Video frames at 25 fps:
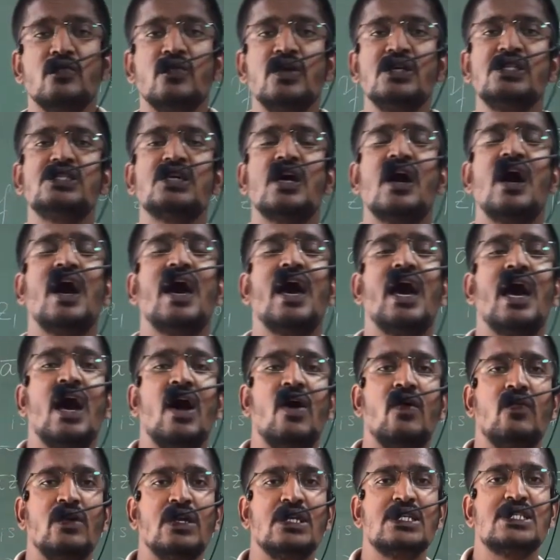which I
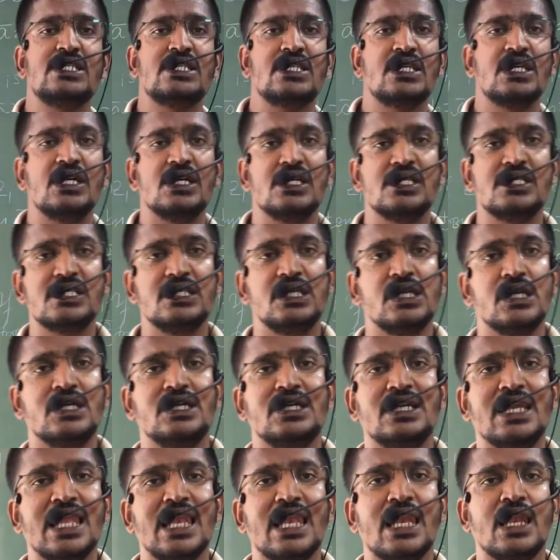have
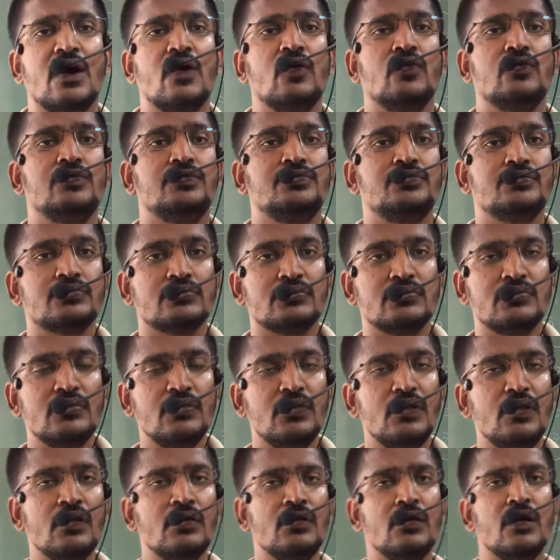discussed till now.
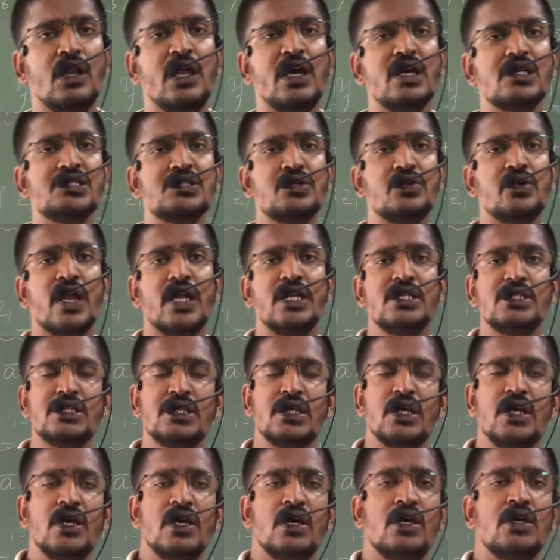Clear, students?
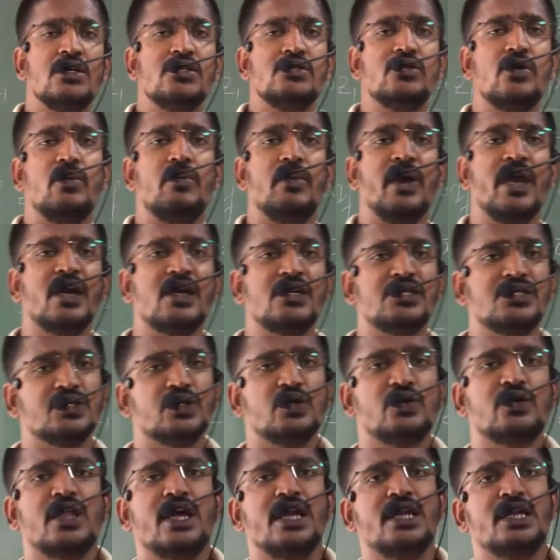So make
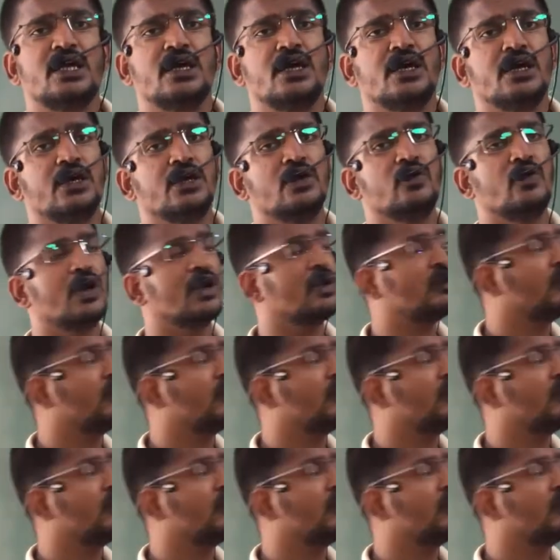sure that you are